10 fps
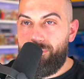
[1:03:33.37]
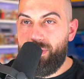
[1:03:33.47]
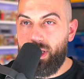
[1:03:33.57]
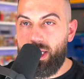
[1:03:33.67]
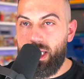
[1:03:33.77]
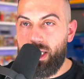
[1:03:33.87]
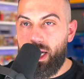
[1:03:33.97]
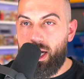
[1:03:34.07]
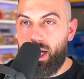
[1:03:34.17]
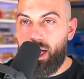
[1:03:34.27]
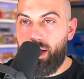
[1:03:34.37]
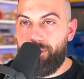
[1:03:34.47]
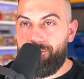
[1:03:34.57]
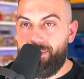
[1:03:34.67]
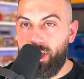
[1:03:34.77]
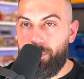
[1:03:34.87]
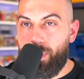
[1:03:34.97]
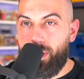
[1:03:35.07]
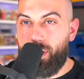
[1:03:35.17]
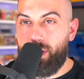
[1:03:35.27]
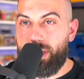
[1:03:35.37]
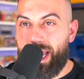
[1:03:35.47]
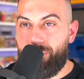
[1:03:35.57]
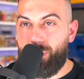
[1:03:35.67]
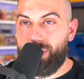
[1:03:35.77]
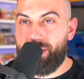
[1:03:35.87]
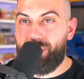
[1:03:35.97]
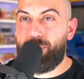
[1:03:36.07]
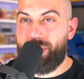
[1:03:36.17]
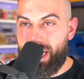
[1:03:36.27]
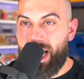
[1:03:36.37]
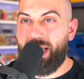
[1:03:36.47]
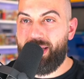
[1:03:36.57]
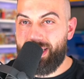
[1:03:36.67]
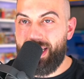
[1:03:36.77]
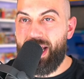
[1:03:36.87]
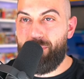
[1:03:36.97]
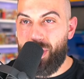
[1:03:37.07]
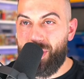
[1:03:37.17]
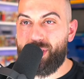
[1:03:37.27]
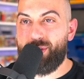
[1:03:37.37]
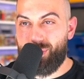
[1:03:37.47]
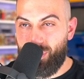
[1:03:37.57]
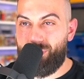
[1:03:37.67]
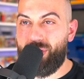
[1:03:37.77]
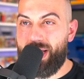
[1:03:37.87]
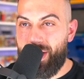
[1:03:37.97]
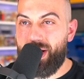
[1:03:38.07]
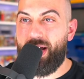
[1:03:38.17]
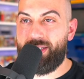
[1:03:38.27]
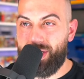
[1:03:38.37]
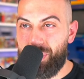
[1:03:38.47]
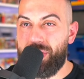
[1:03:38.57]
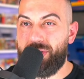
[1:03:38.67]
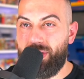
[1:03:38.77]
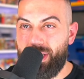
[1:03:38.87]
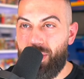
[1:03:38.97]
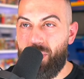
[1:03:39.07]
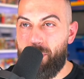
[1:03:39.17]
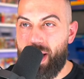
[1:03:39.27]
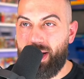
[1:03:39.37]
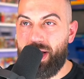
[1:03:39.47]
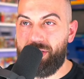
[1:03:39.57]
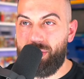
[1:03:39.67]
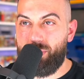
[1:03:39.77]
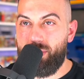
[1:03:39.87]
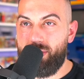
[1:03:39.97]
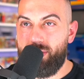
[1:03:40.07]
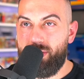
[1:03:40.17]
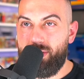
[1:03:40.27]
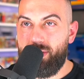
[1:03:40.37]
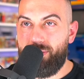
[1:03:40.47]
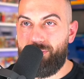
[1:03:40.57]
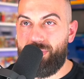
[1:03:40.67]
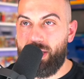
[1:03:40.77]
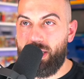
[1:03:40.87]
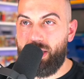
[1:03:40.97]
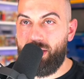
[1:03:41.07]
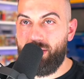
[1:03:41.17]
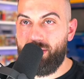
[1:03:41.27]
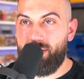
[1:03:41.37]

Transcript: Philly uh, Philipper, thank you for the super chat. I like the name. Merry Christmas from one Philly area content creator. Yo, right back at you. Philly.